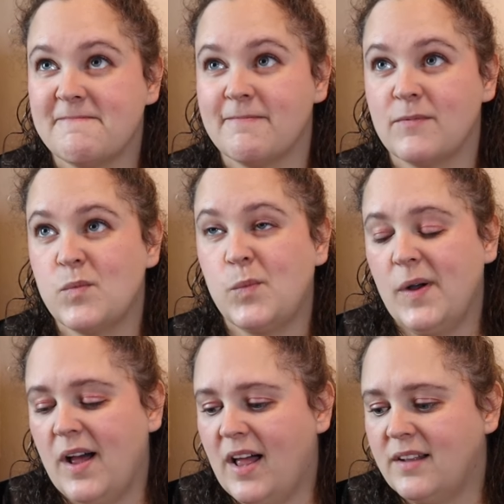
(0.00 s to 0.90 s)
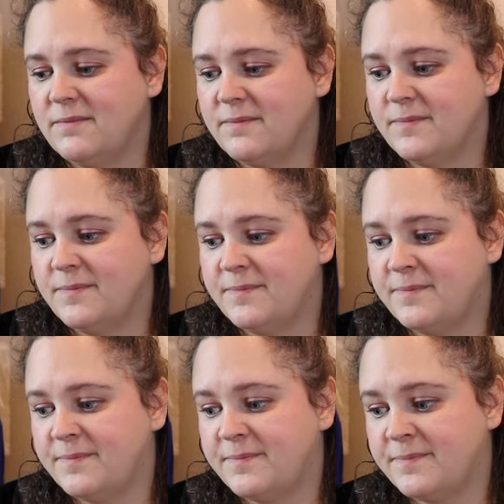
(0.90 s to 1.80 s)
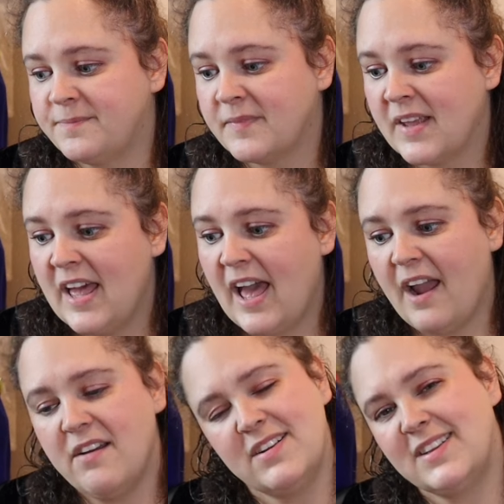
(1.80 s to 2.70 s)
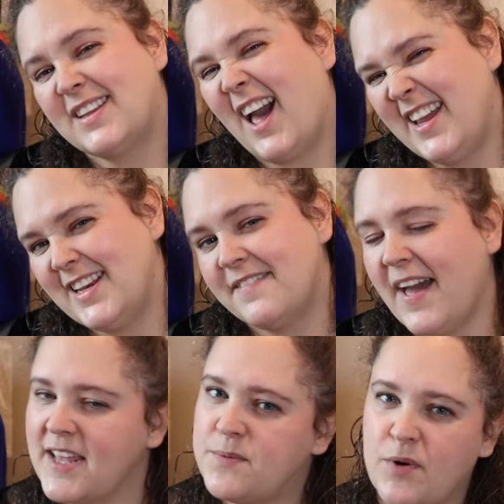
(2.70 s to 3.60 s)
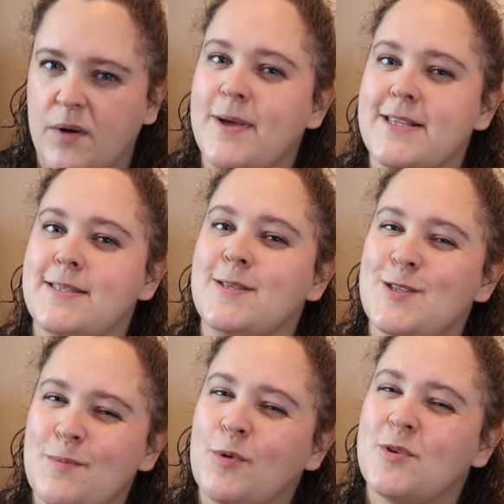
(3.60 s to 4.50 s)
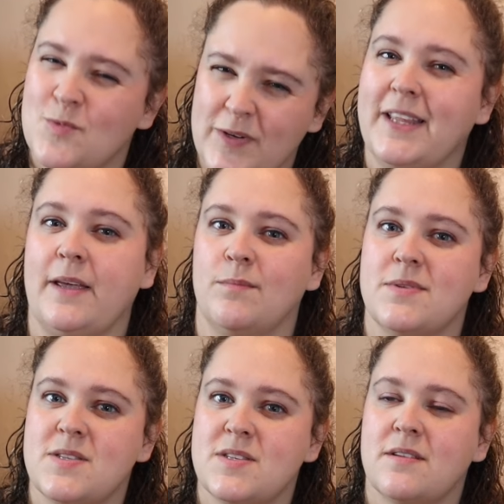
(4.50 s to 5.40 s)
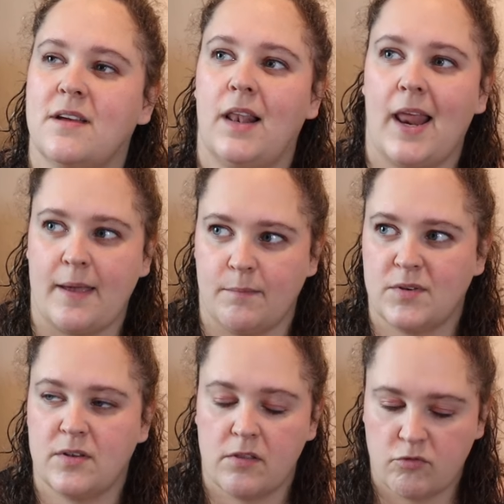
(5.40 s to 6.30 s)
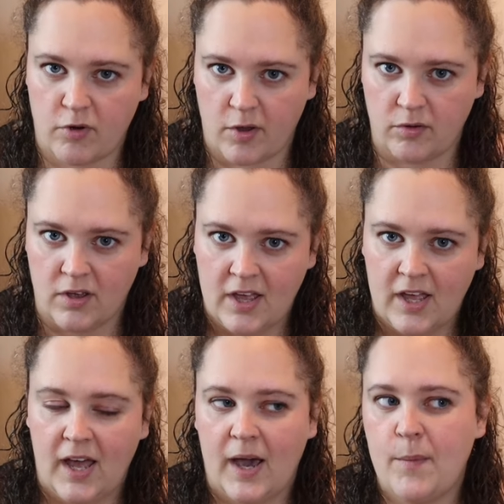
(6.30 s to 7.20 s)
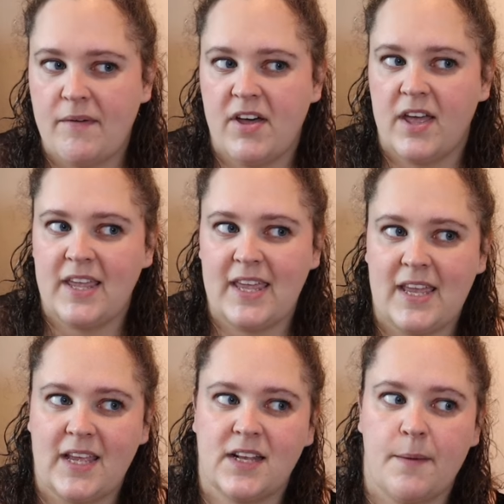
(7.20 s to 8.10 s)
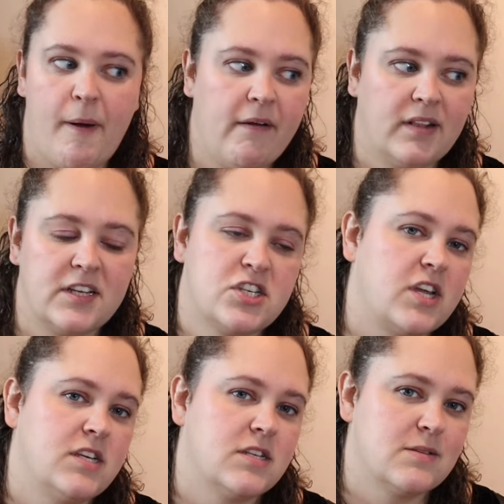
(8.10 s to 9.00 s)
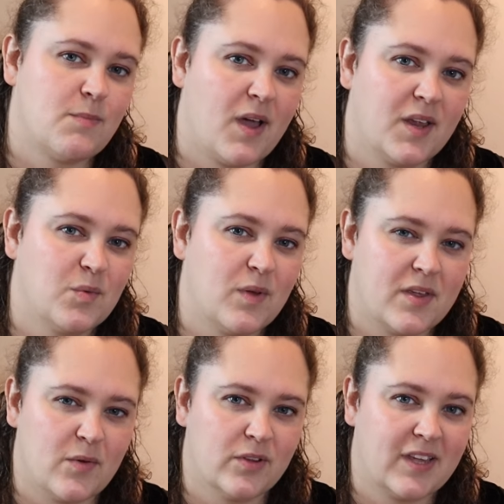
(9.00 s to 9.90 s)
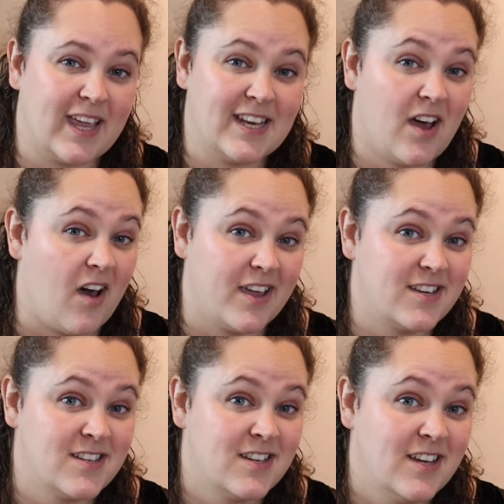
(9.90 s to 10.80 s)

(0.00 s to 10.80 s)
well, Harold kind of had promised to support William's claim to the throne. However, he apparently changed his mind when the old king died,